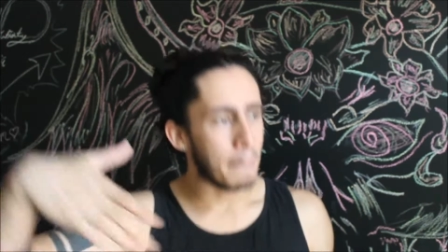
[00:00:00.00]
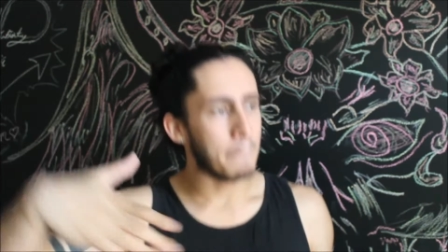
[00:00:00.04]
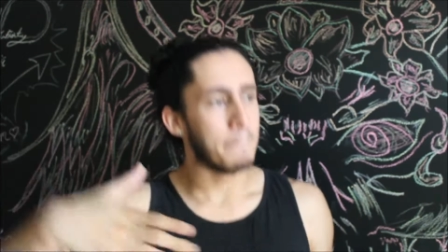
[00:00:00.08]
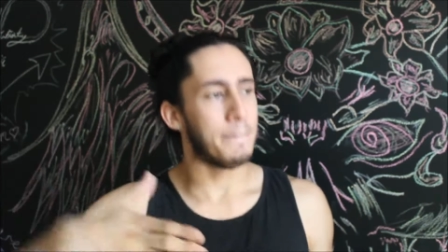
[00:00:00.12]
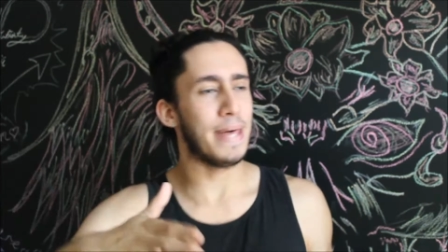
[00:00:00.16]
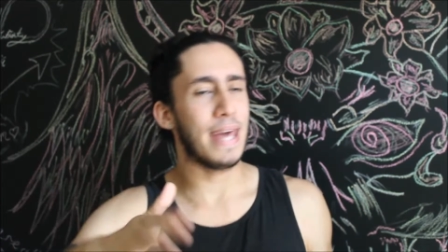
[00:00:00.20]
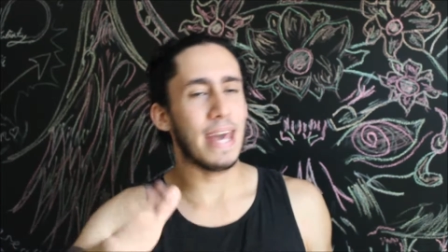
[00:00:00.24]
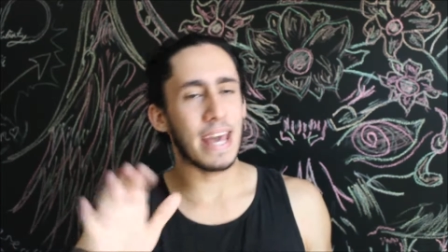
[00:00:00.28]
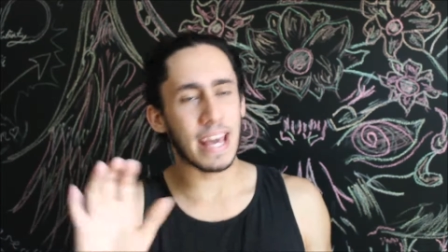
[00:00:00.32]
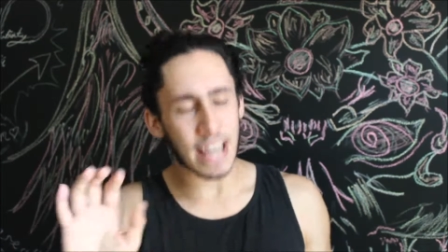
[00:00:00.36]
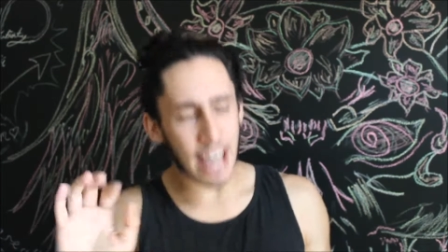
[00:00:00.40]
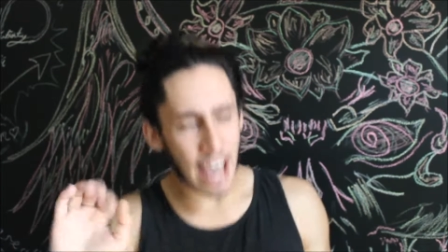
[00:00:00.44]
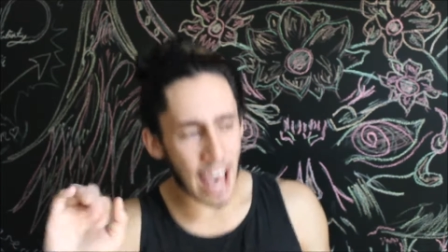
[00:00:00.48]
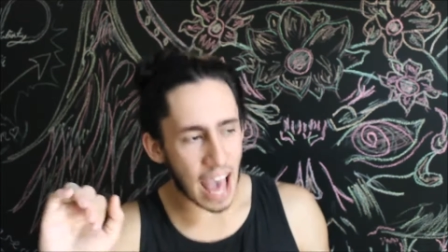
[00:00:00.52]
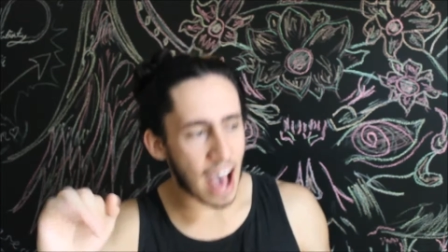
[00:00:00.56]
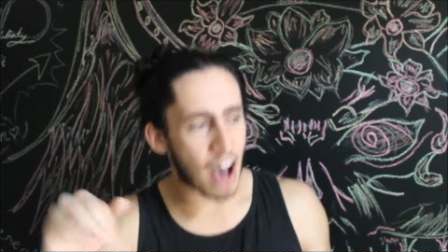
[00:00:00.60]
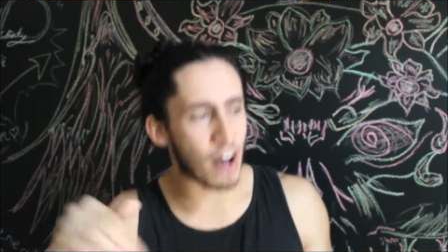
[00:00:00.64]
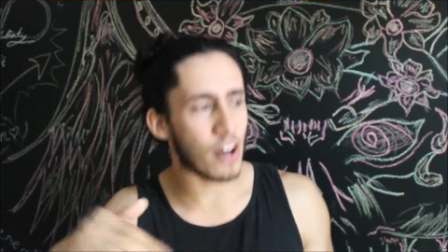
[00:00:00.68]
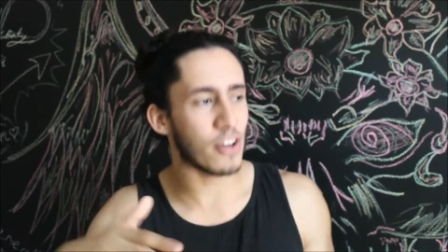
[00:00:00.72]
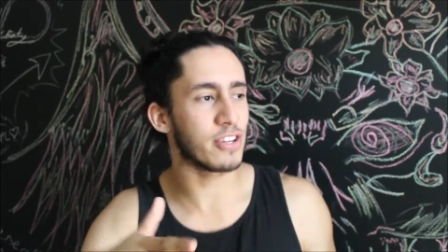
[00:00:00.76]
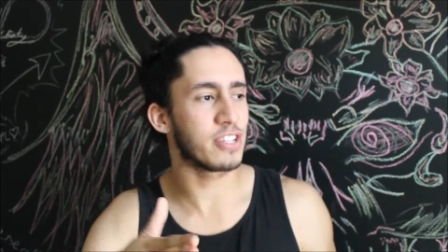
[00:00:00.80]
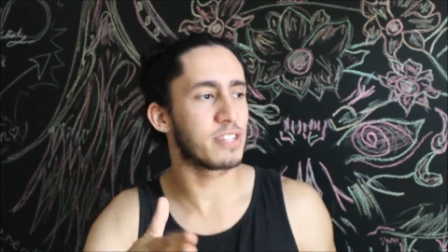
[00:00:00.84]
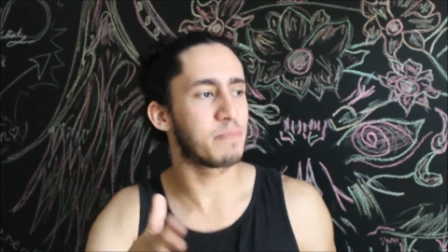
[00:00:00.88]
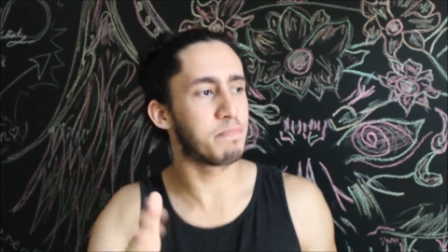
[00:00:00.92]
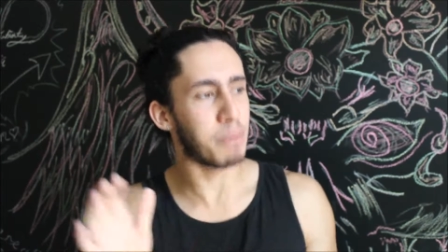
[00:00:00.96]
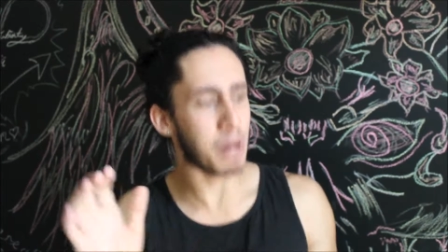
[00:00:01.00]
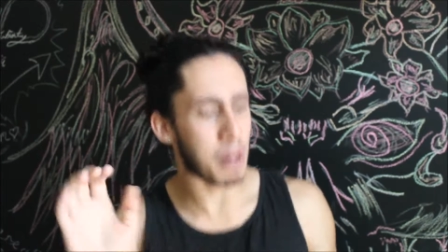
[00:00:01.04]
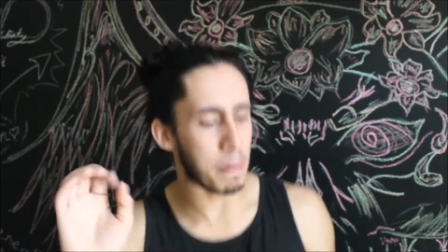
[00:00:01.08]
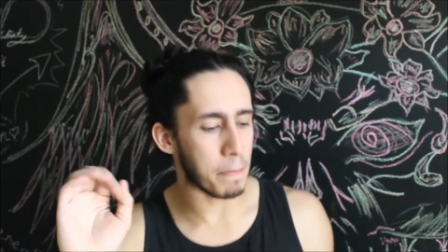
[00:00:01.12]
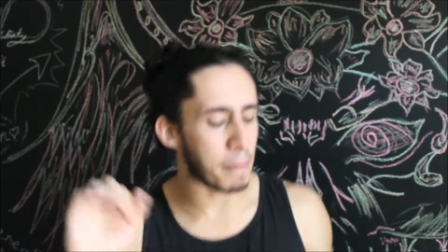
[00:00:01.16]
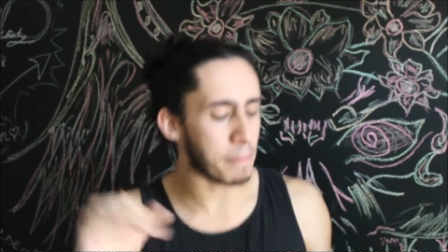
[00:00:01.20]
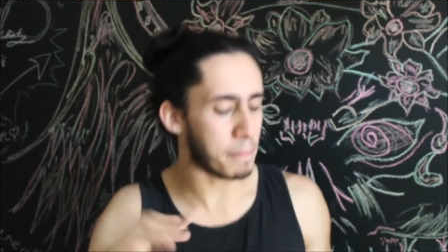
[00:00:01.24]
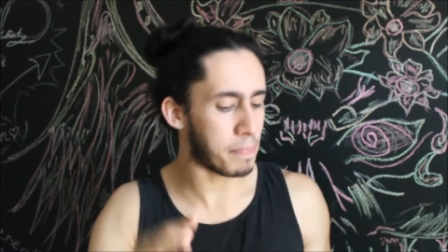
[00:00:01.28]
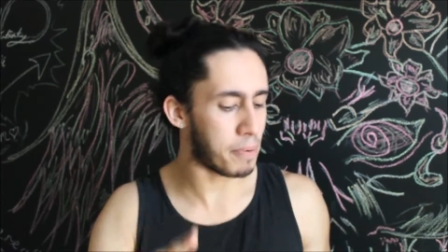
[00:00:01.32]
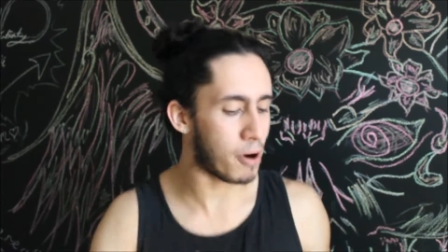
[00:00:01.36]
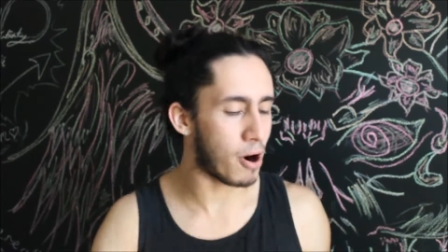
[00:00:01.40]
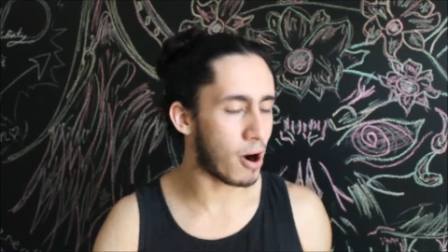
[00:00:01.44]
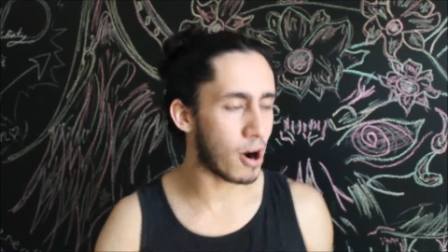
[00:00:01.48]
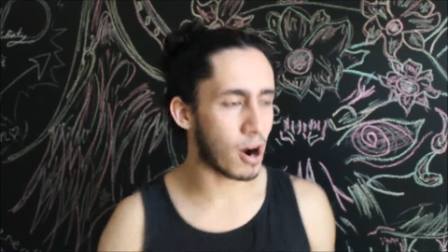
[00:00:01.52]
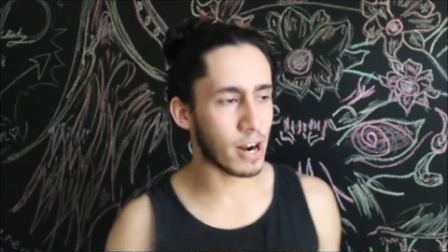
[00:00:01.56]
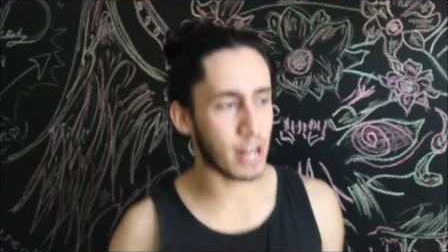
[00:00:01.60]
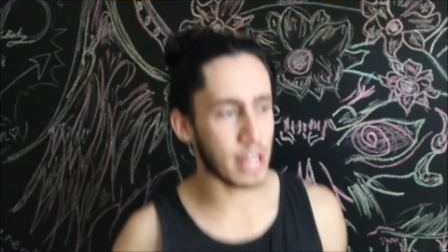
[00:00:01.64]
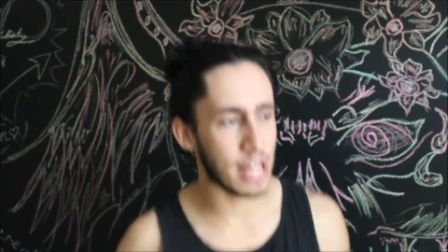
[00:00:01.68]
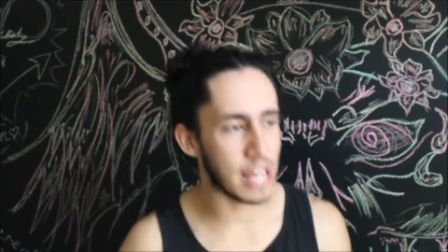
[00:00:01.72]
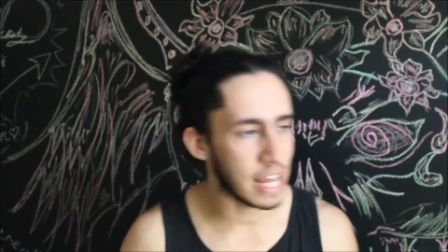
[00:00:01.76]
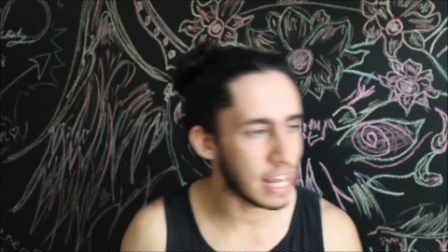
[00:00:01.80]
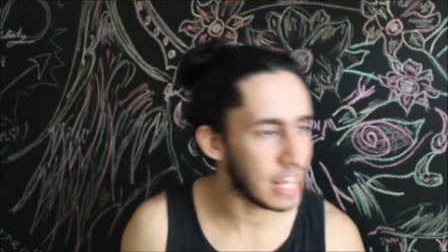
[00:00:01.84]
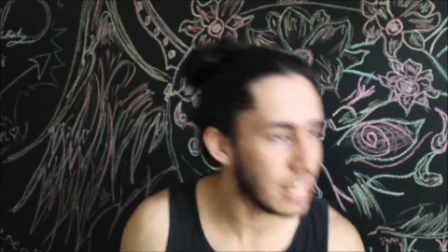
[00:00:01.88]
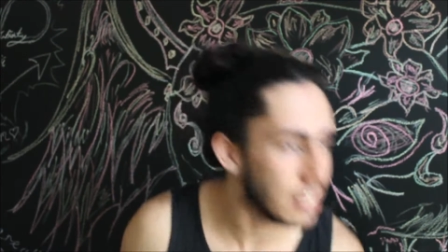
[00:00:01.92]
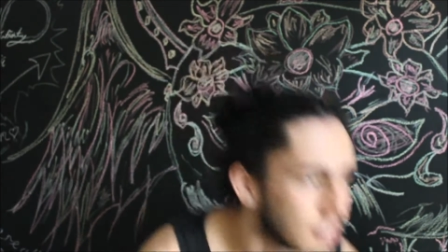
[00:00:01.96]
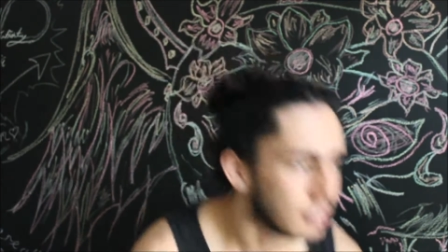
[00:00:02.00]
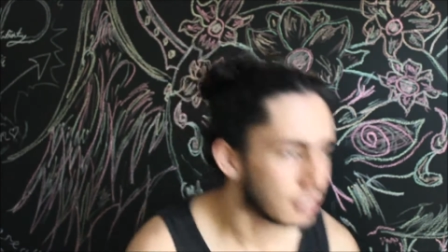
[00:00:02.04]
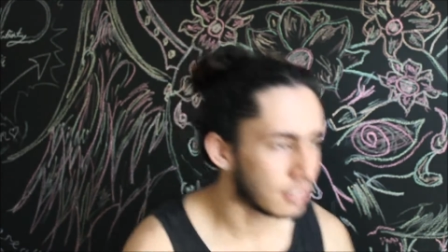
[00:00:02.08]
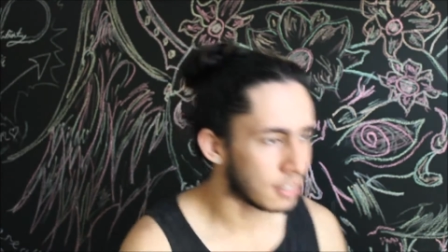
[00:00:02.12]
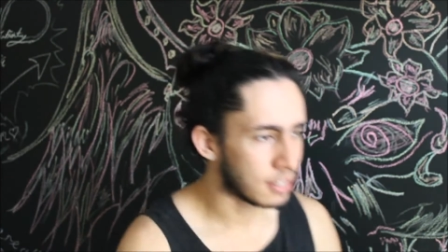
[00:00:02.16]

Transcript: big house, bumping party,